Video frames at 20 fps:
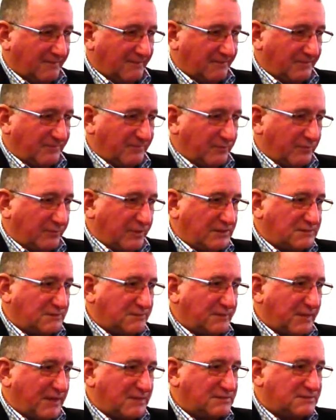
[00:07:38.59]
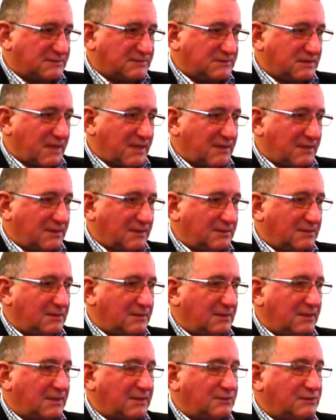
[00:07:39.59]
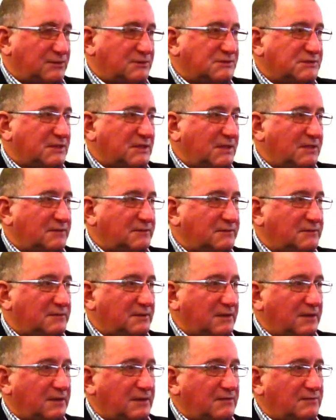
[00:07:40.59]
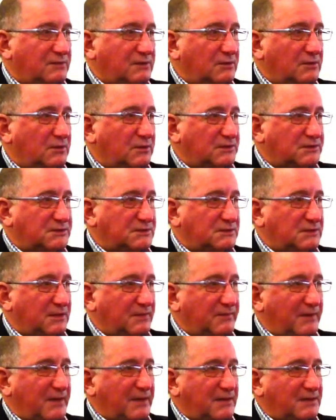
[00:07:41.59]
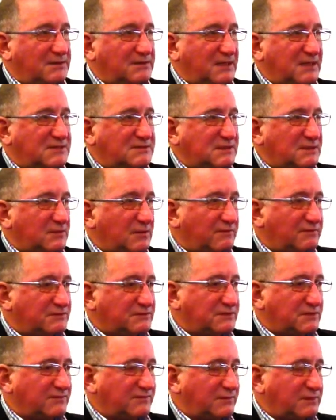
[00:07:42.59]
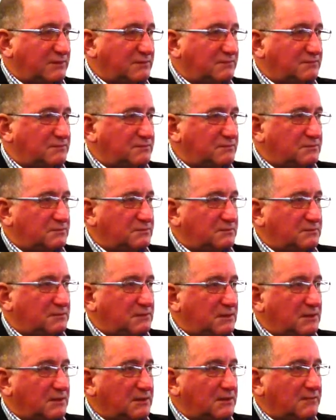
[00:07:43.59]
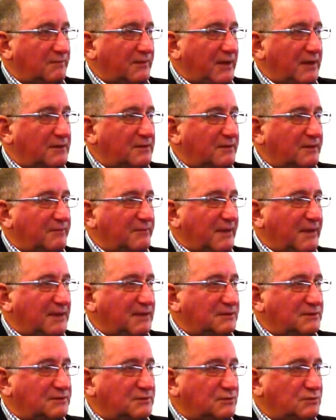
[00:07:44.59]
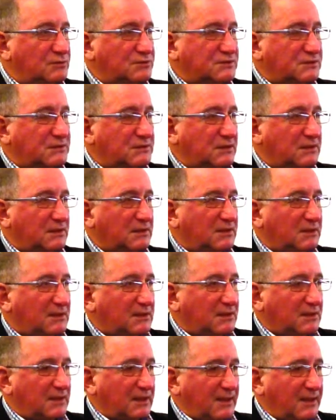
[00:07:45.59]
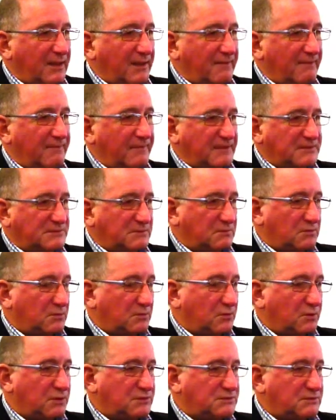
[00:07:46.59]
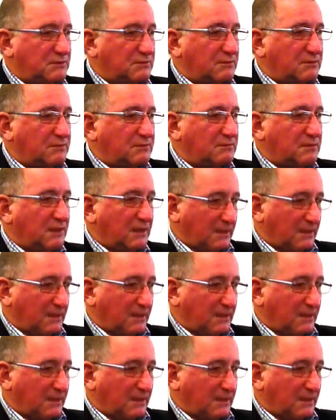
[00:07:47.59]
for the ration packs done in New Zealand, and we'd like to see that back in Tassie. And obviously, if we can get a component of that back into Dorset, that's what we'll work to. And